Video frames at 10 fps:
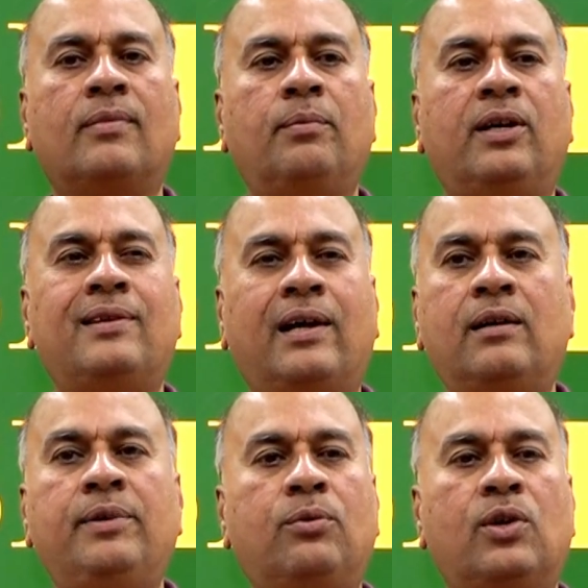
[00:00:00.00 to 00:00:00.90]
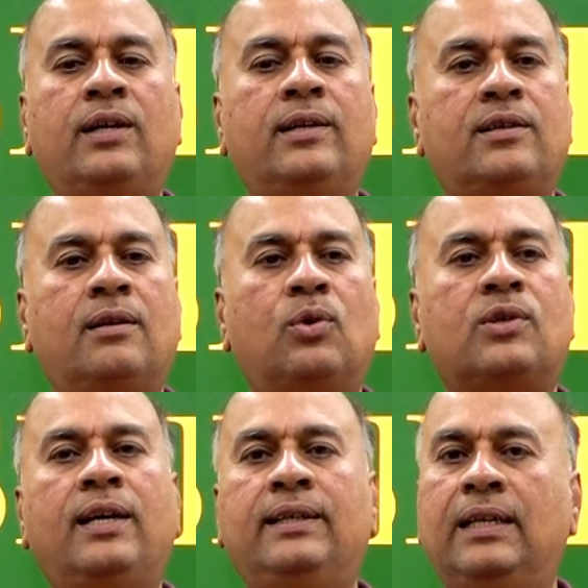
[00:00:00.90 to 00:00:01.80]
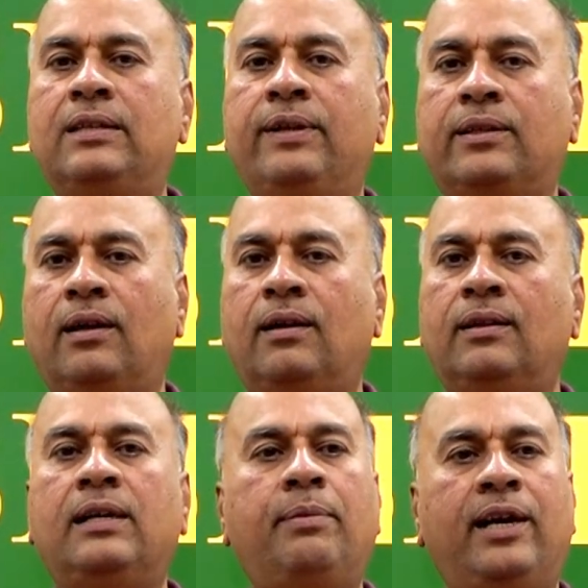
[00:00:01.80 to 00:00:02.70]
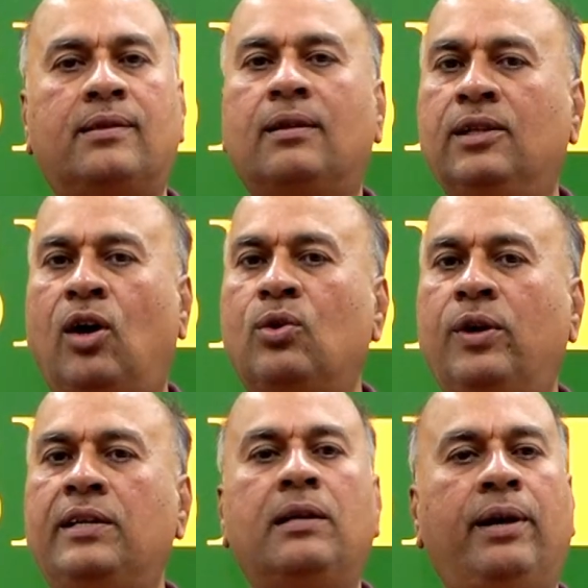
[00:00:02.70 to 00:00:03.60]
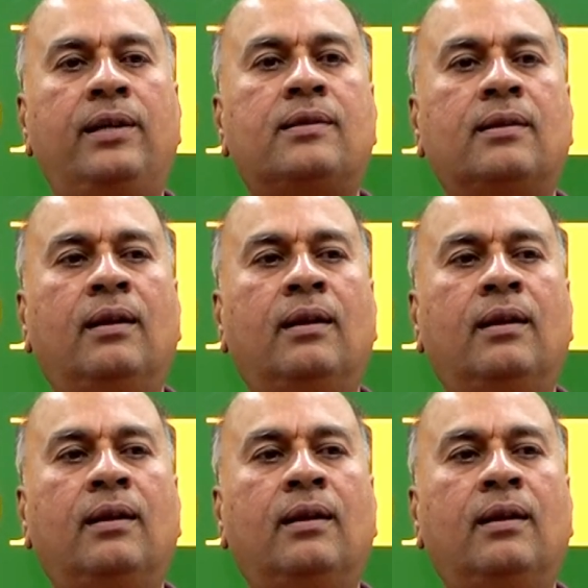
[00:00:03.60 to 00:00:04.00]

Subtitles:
because academic orientation mostly deals with the debates, the ongoing debates,